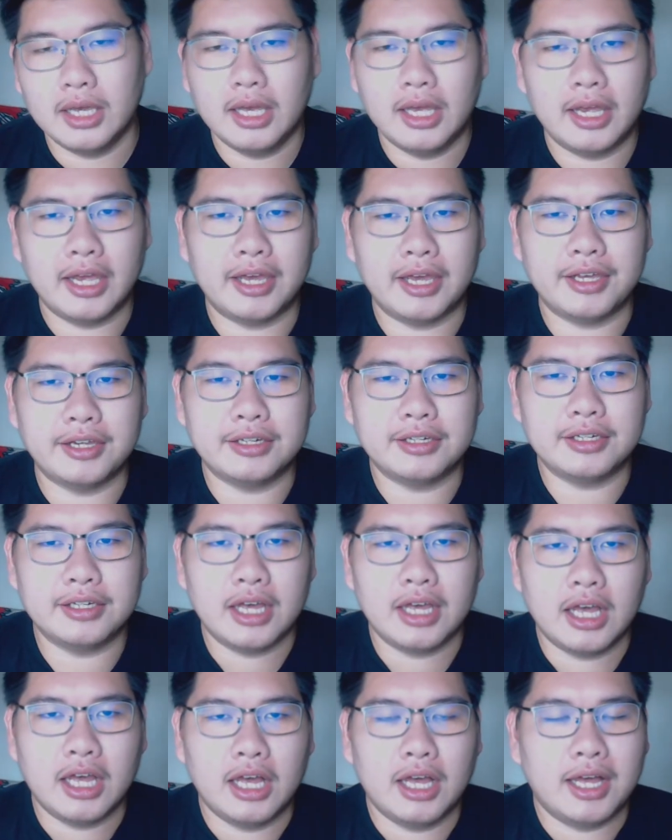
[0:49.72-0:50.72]
And
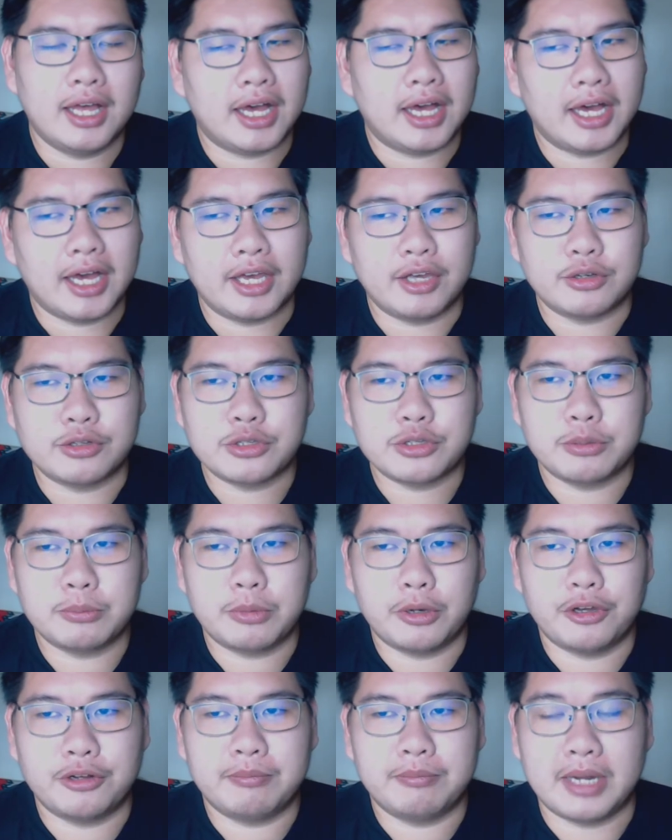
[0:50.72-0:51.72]
I also
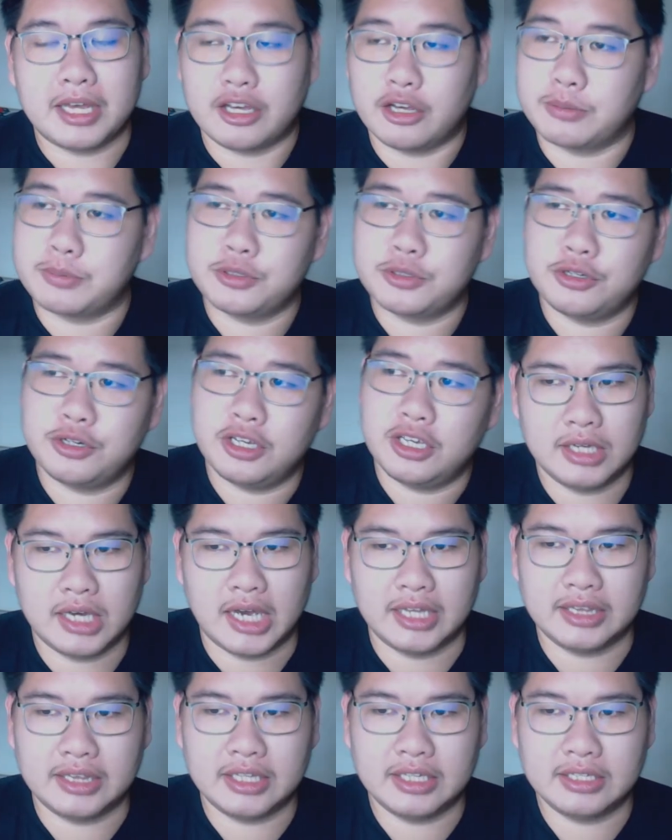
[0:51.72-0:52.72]
bought Black Ops 3.
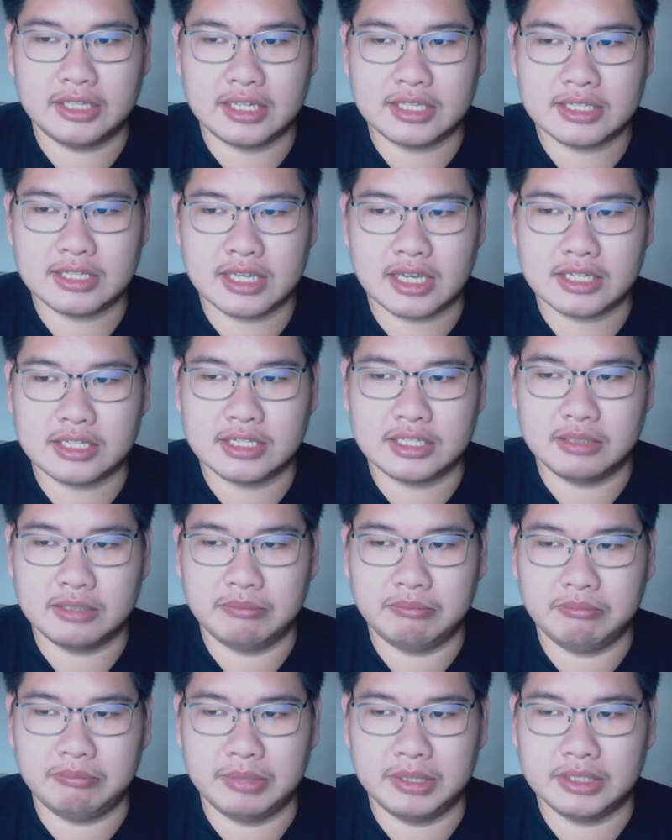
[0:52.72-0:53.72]
I think that's actually the
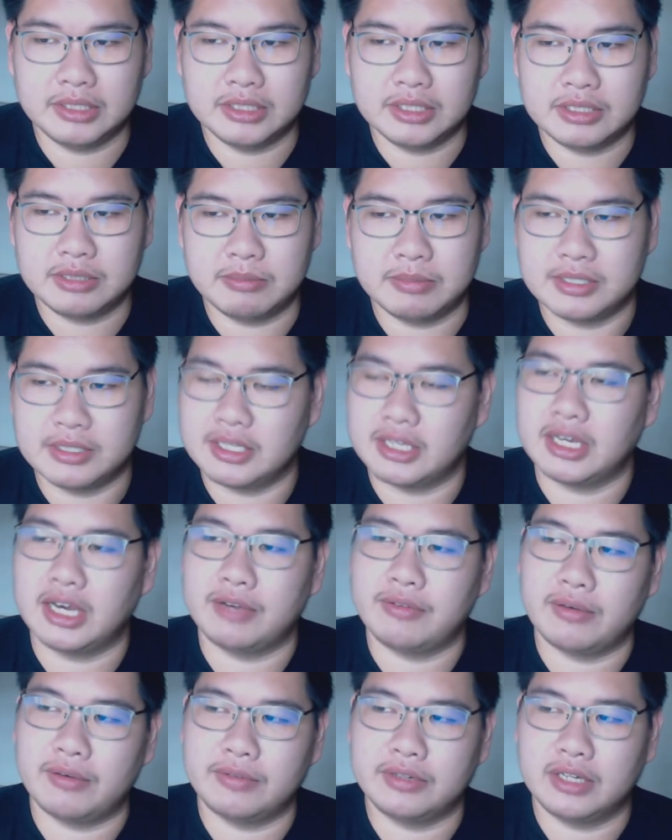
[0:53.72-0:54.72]
biggest mistake
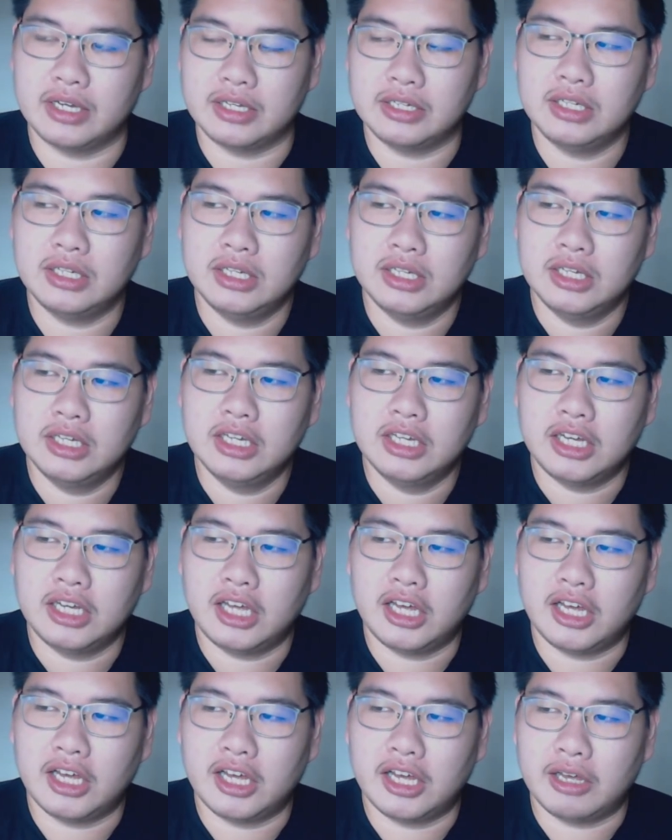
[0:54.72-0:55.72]
I've ever done.
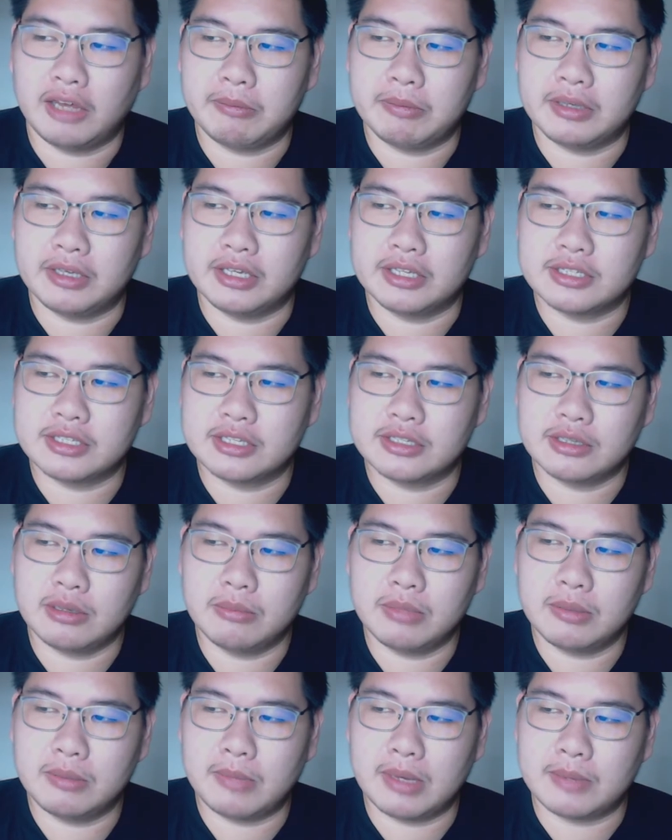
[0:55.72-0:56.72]
Because the
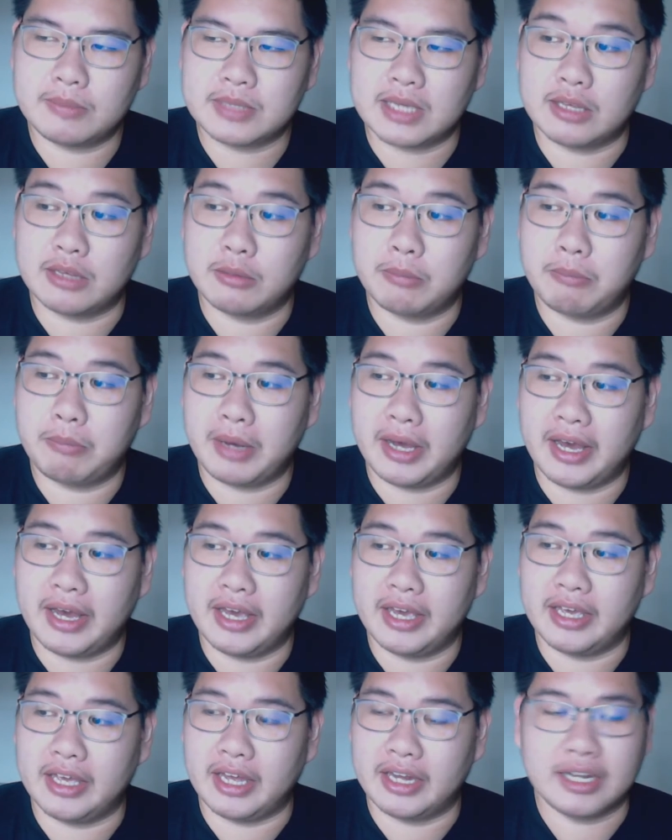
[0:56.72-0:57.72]
zombie maps, I had to
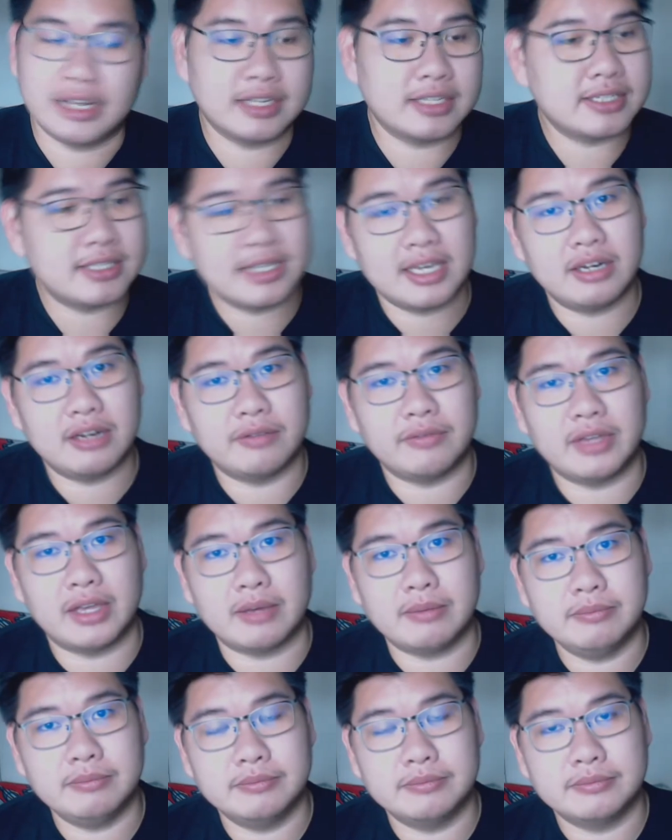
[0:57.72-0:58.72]
buy another set of
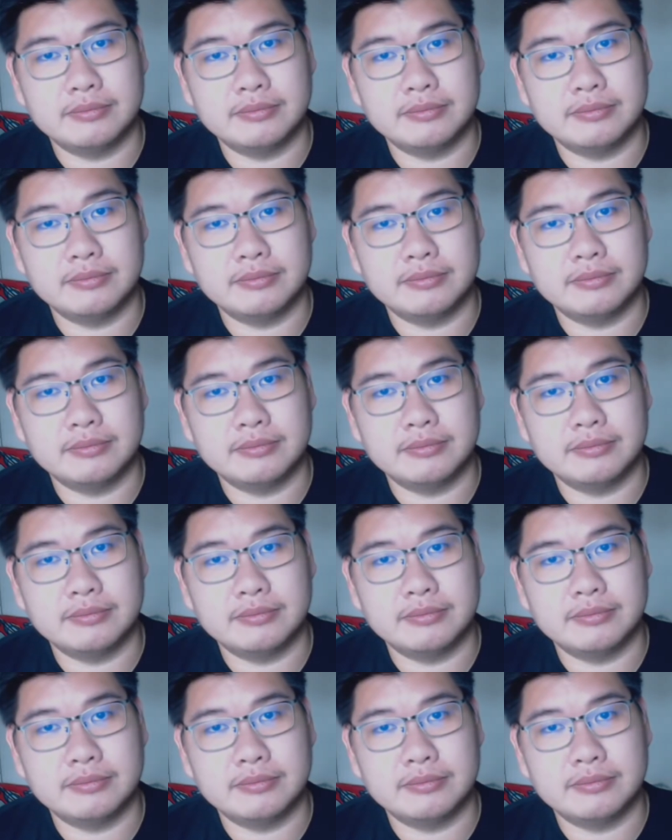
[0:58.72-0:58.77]
them.